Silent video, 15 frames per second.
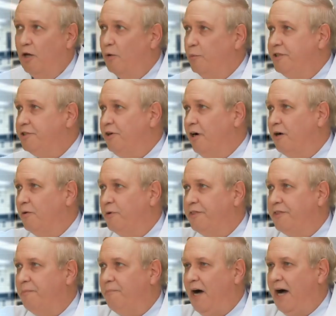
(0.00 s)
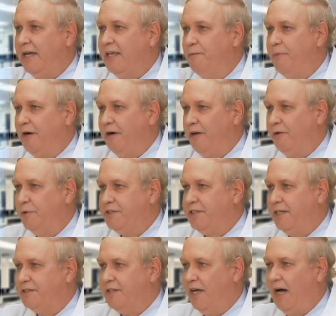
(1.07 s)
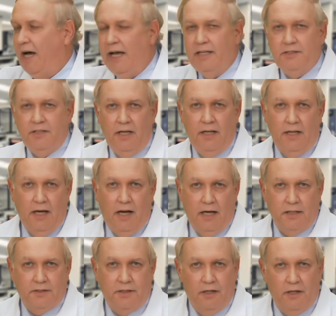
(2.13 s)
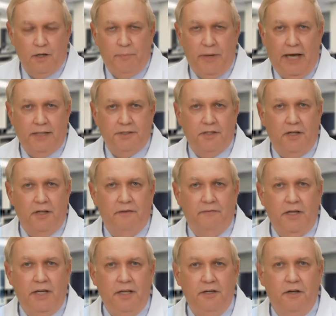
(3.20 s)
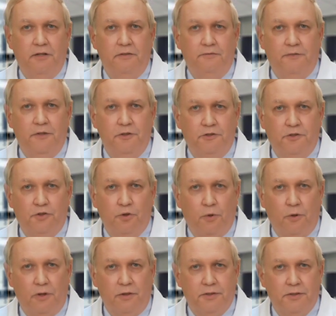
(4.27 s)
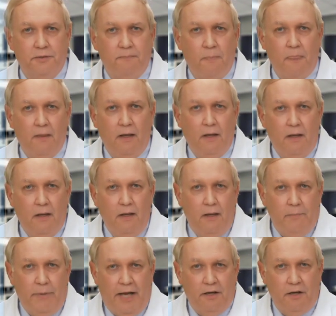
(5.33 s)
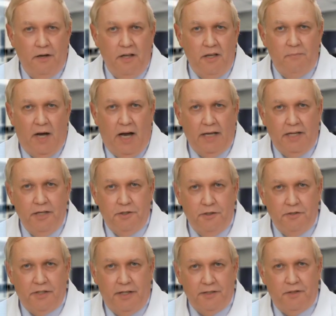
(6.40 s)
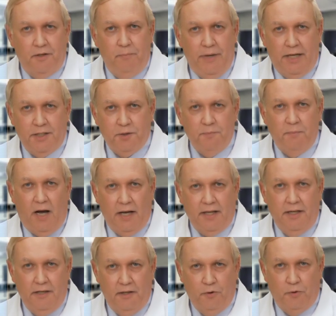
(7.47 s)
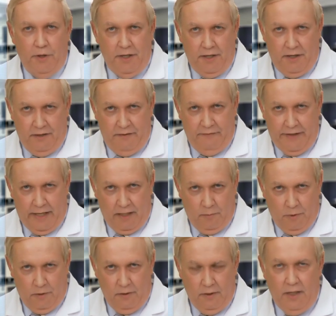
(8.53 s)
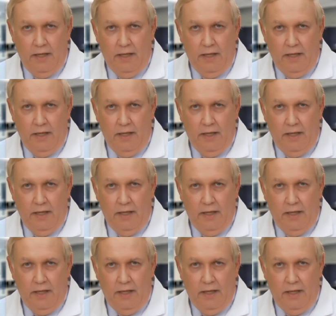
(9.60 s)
We start with the maqui berry, which has the highest antioxidant capacity of any known food source. Patagonian maqui juice has the best maqui ingredient available.